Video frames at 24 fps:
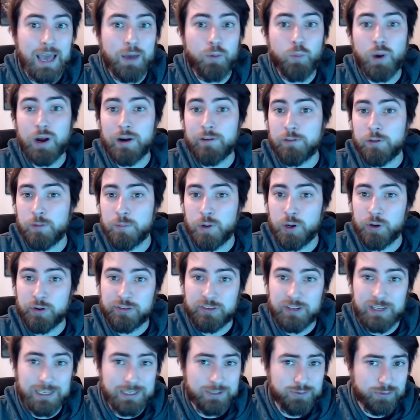And one of the
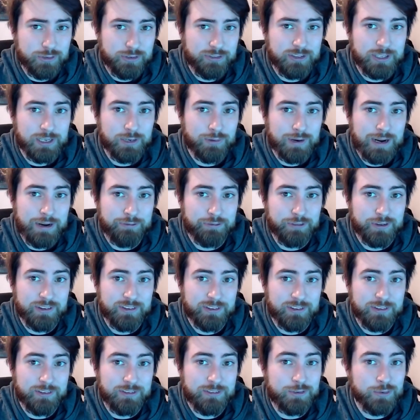most interesting
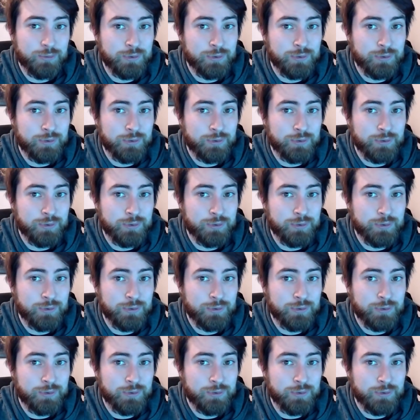references